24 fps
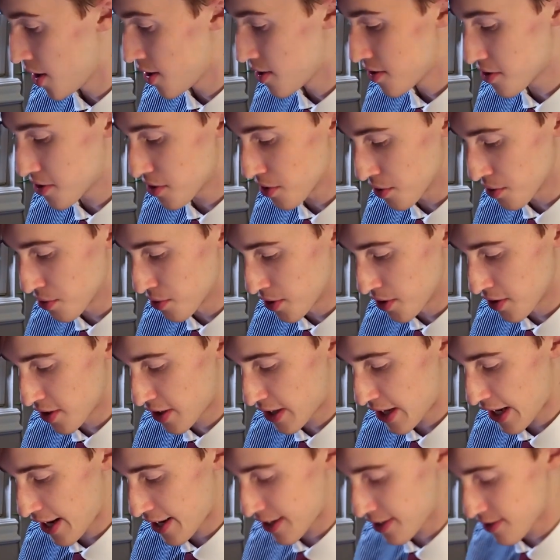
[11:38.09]
So your
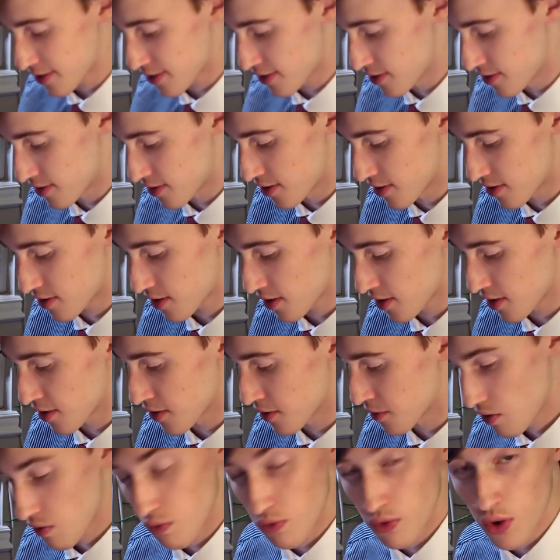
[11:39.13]
cactus is just going
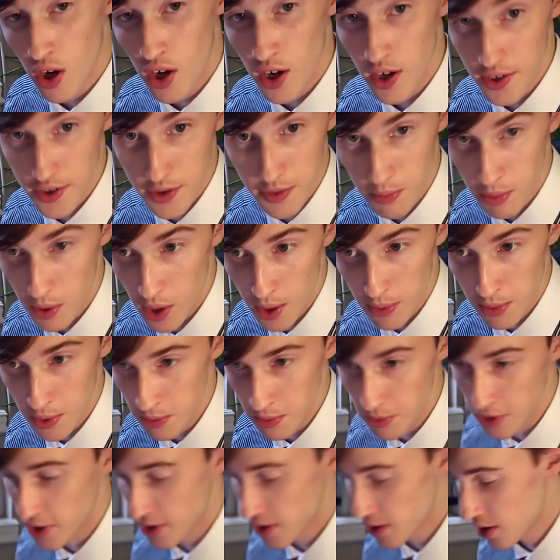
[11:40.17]
to rot,
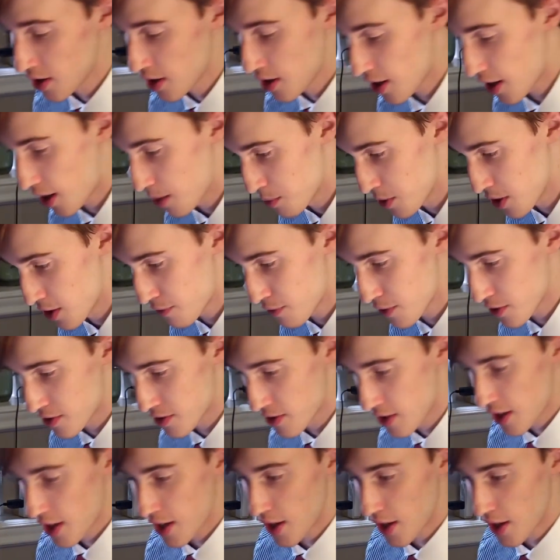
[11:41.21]
probably. I mean, if it's